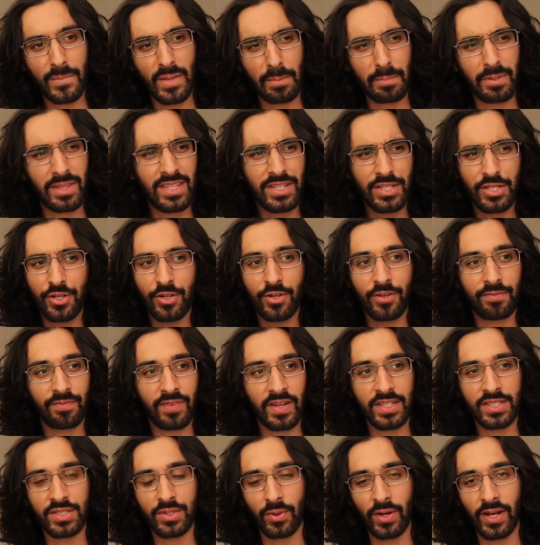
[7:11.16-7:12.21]
then, it
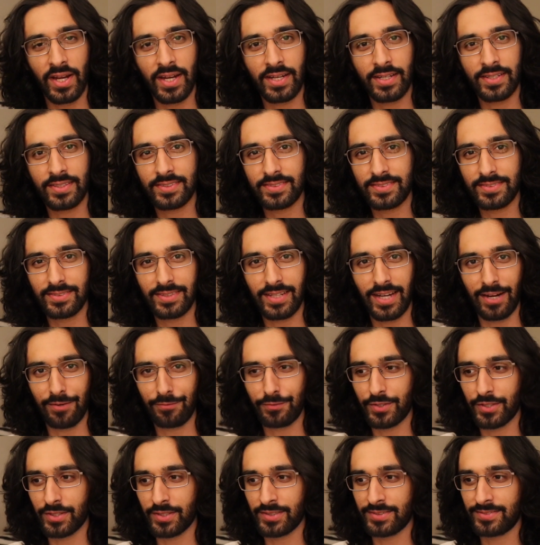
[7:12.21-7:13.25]
fades away
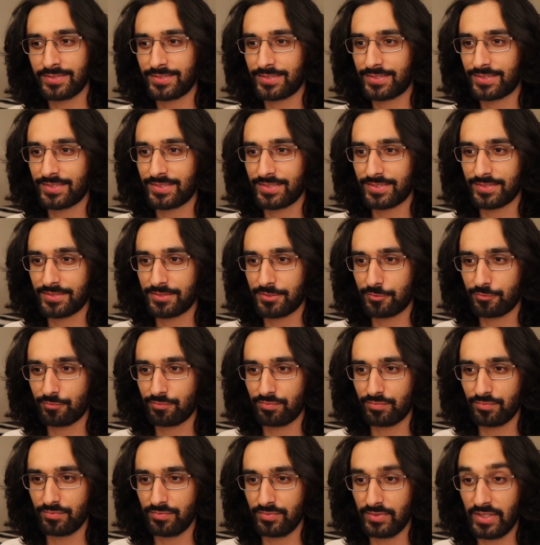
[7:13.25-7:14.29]
after
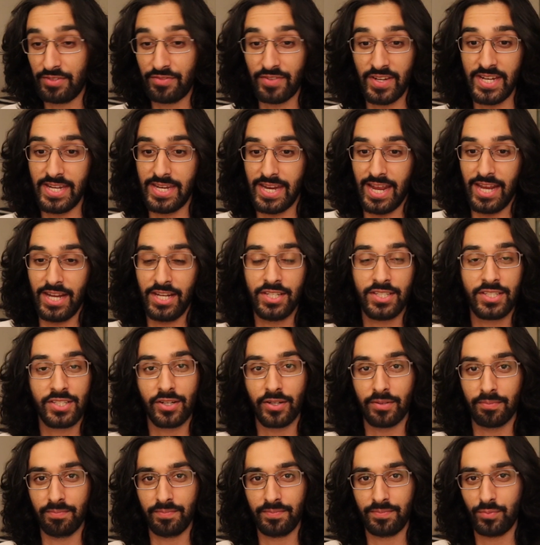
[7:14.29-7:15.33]
even days
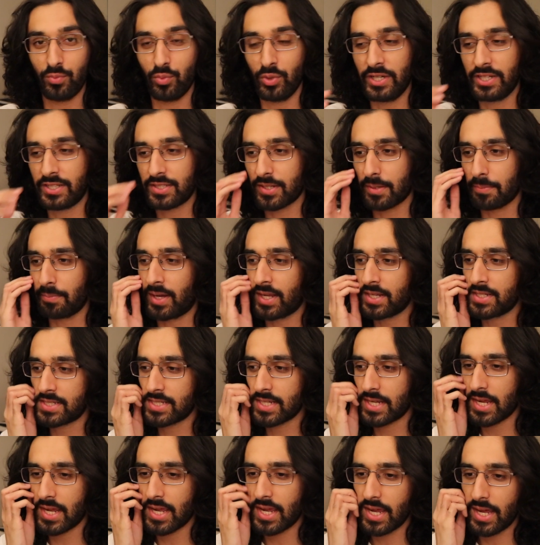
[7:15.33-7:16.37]
or weeks or months.
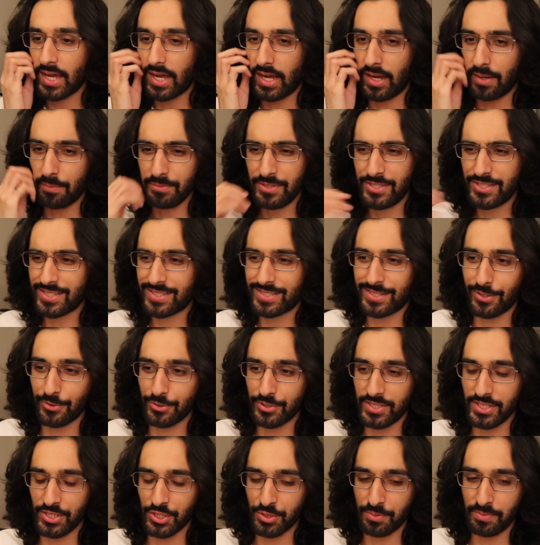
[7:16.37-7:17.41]
You just don't
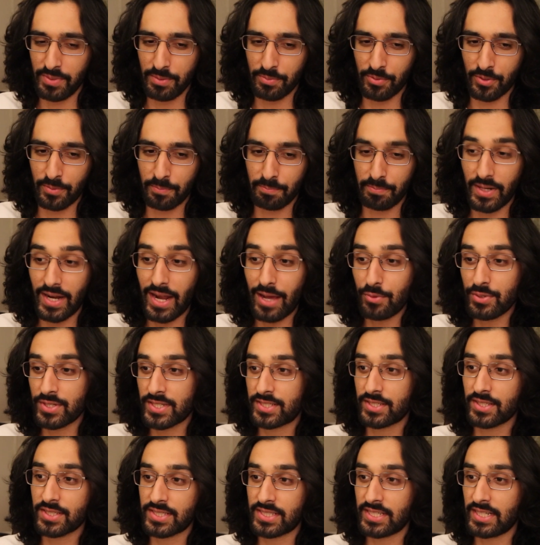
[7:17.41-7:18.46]
see those people. But I was
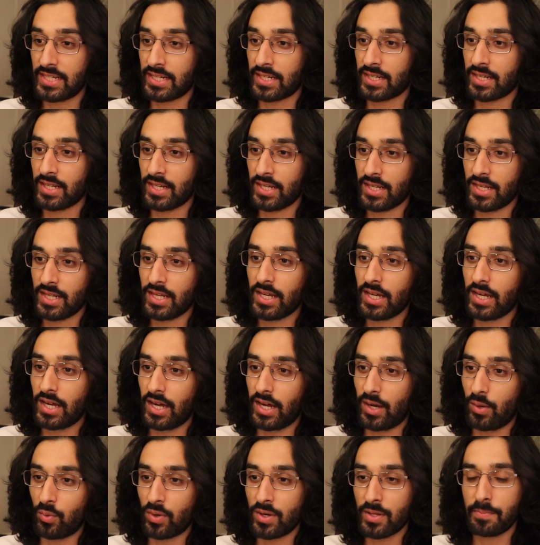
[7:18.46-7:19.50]
still seeing
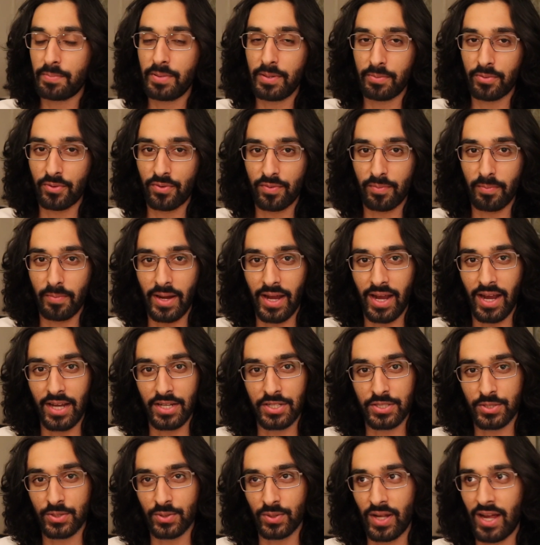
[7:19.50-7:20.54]
one of the people from my high
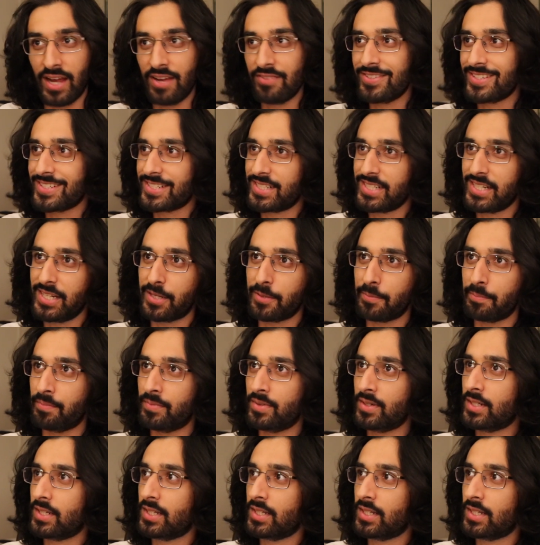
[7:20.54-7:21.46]
school. I haven't seen him